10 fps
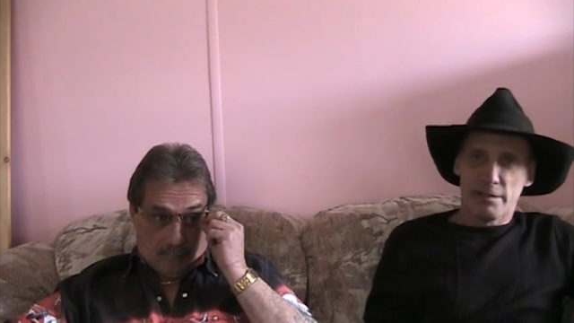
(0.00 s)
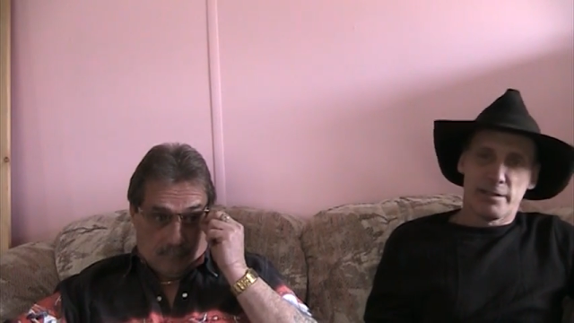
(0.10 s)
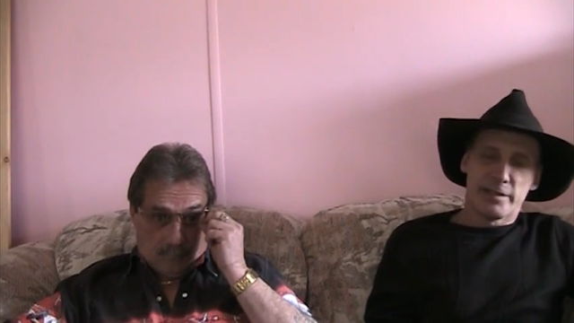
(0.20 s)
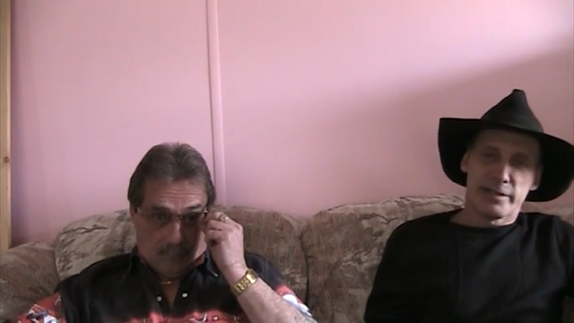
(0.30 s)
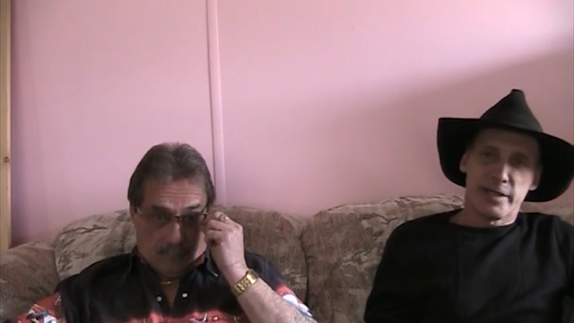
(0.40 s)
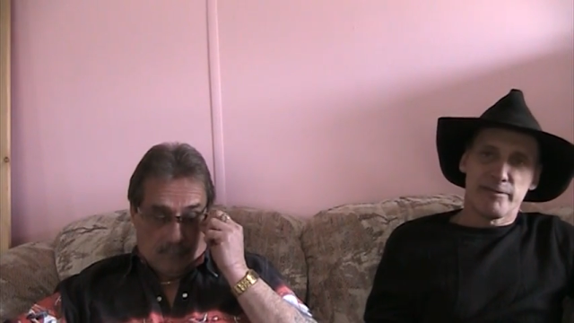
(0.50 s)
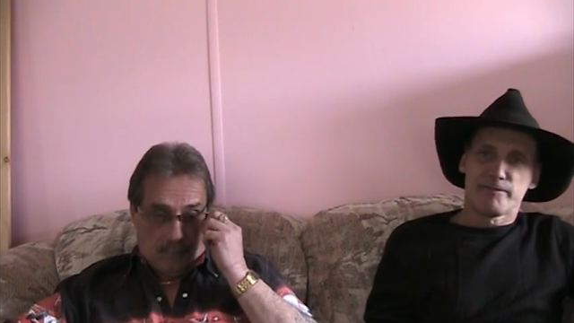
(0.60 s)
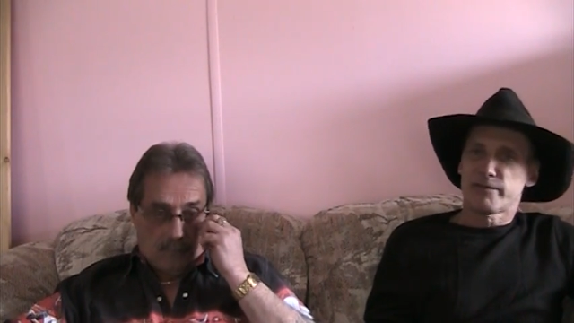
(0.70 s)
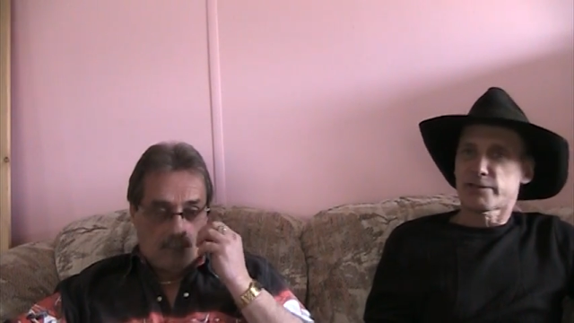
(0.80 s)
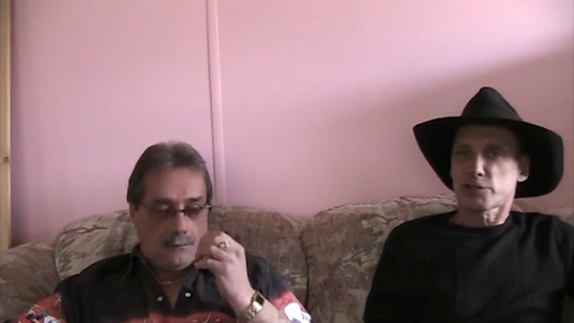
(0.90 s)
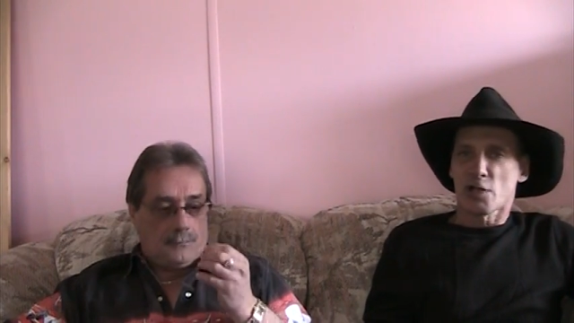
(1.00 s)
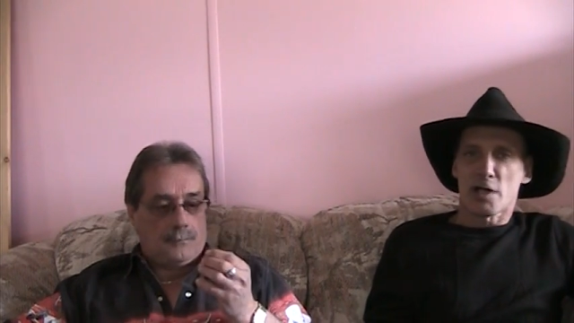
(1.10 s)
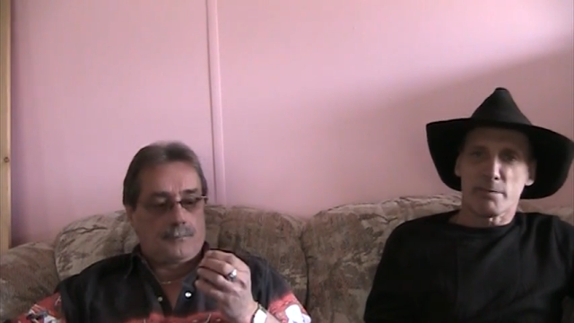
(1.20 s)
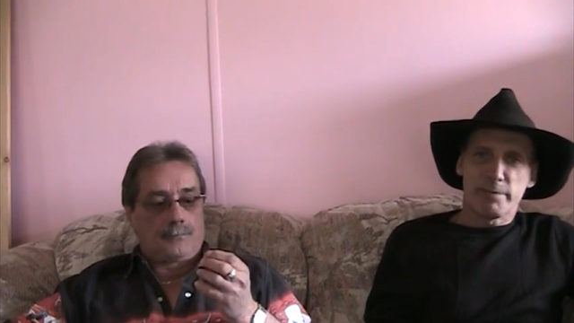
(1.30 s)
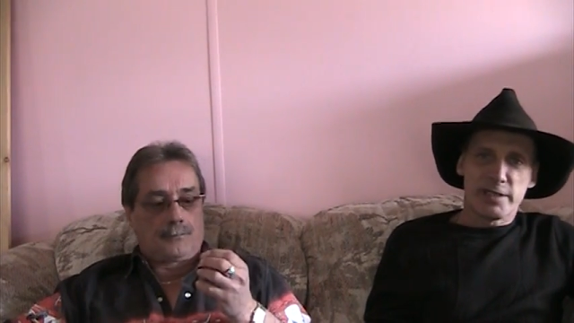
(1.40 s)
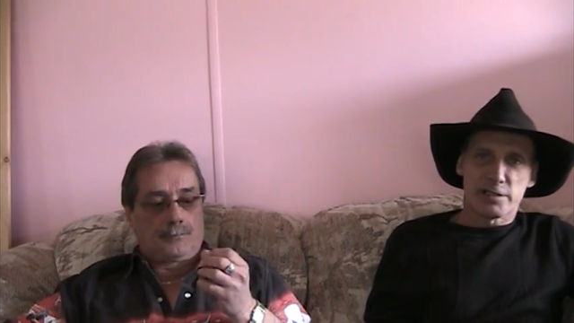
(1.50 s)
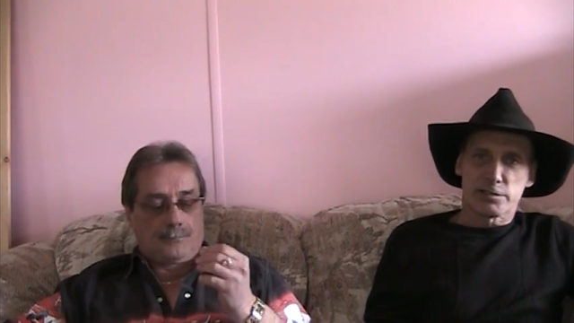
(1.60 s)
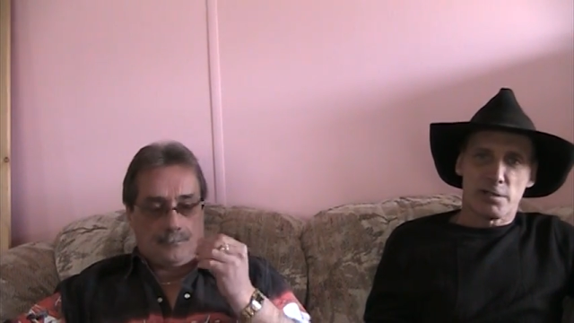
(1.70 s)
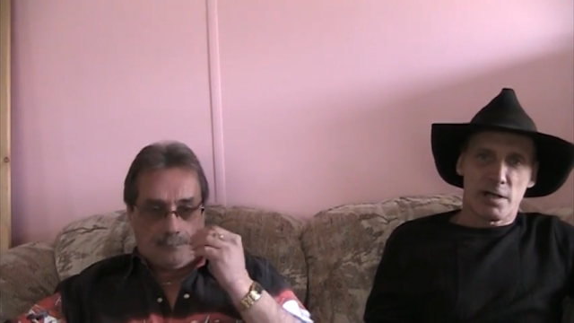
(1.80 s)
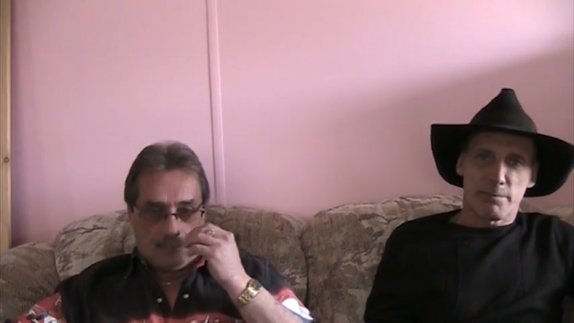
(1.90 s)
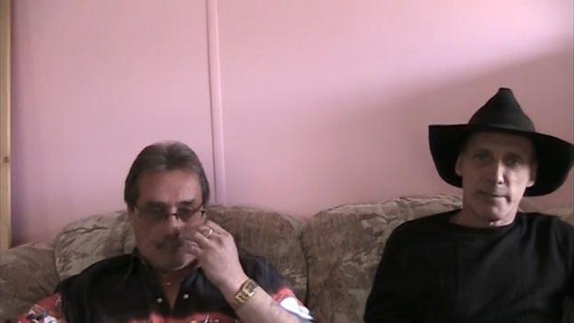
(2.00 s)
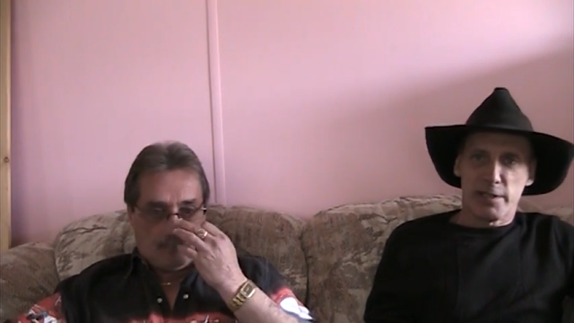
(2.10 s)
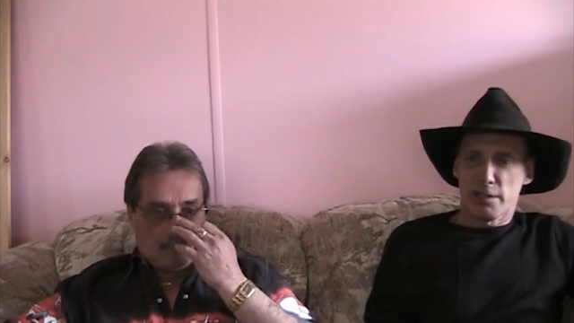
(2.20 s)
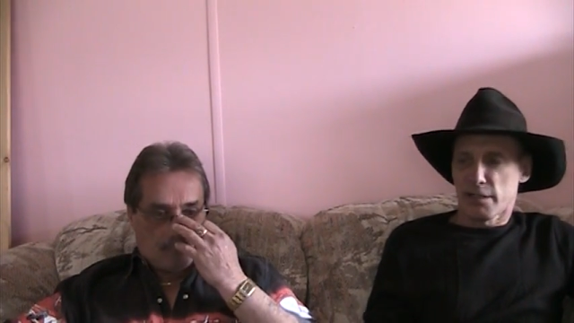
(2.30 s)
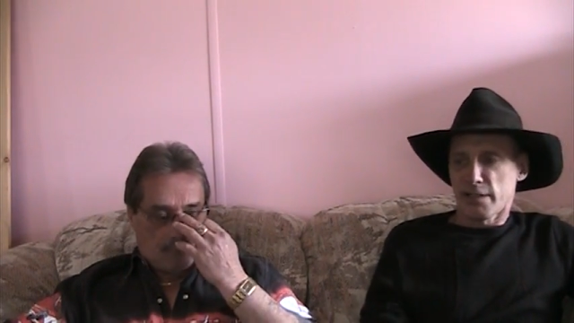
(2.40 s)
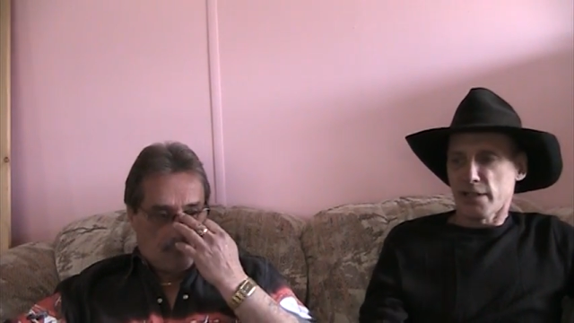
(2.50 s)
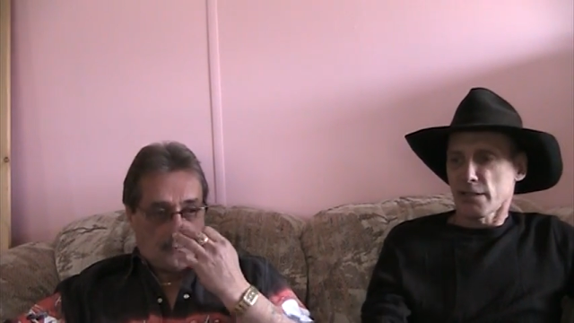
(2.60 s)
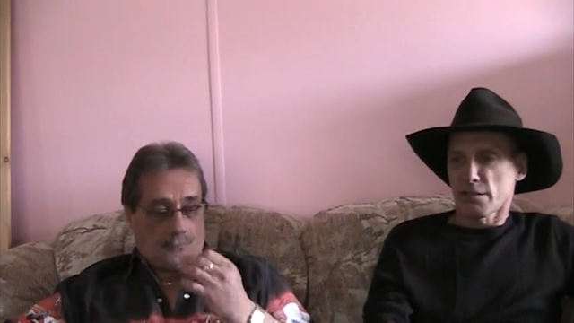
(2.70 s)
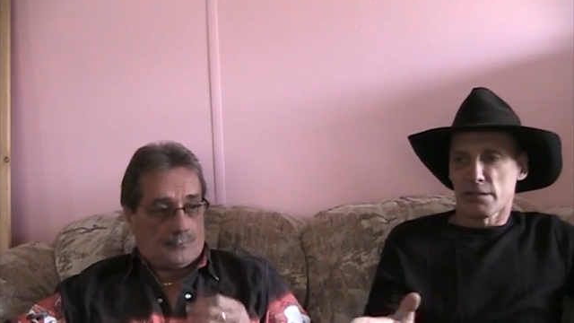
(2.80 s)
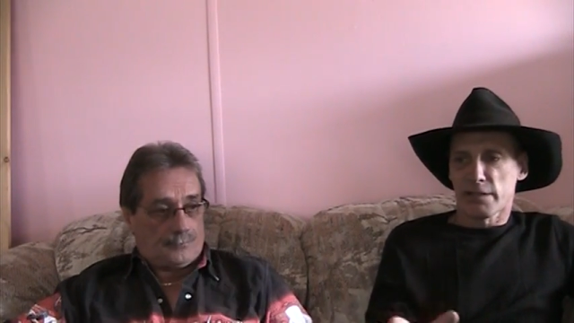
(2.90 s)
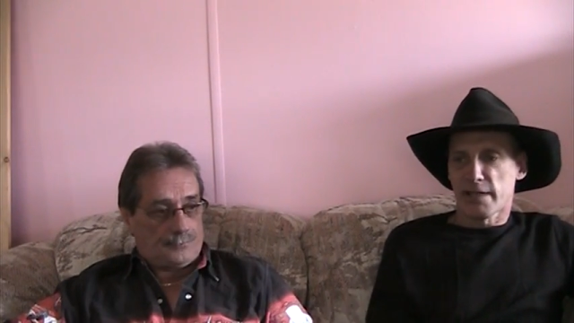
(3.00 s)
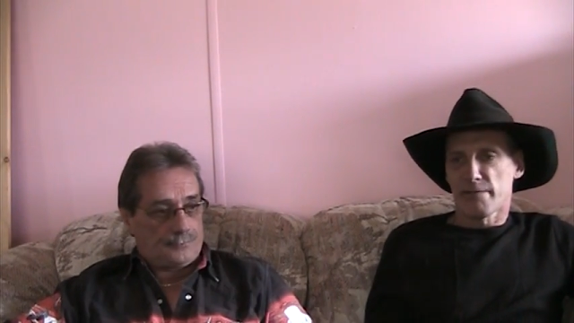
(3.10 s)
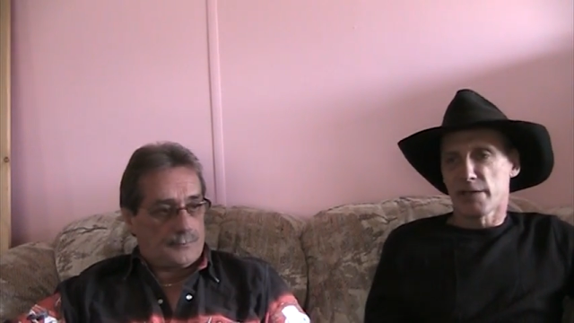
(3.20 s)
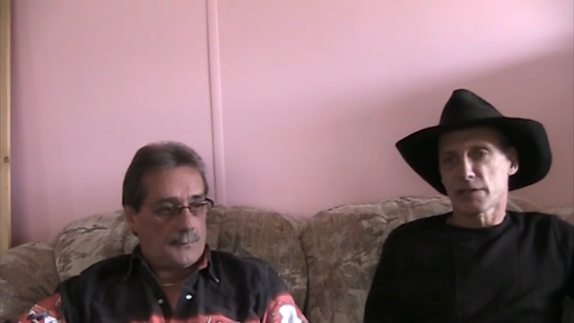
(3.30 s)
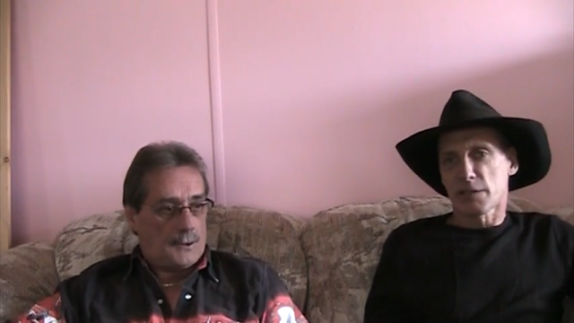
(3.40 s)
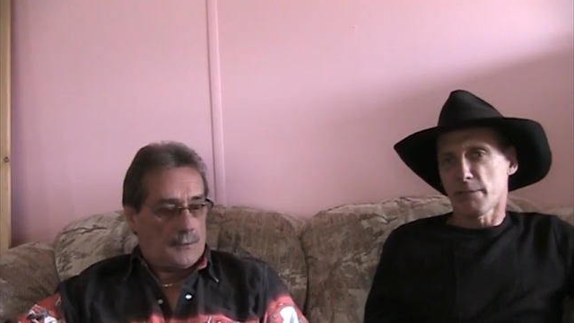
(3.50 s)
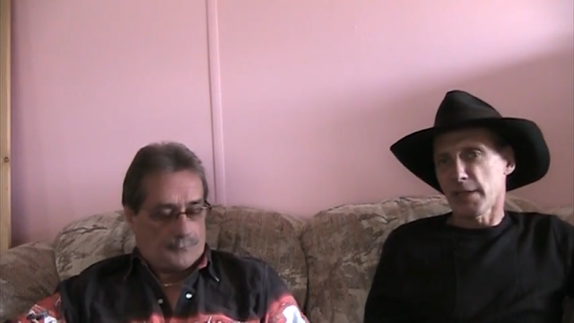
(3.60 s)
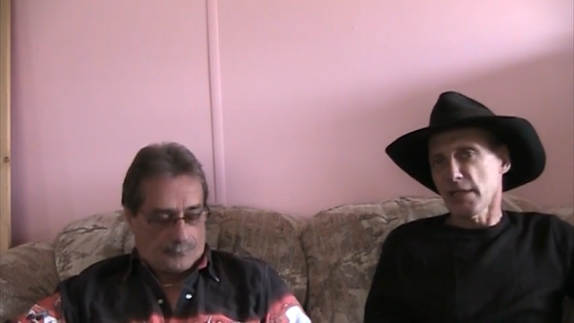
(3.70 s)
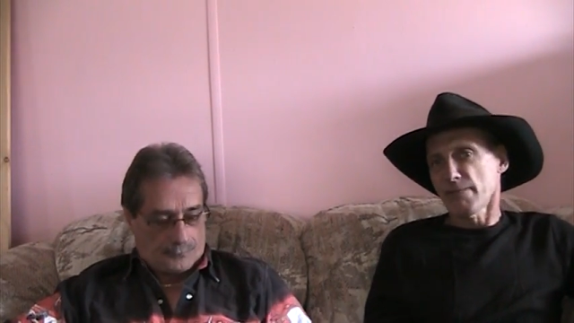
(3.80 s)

Speaker 1: and they stalked me and stalked me, and I got all the evidence. I mean,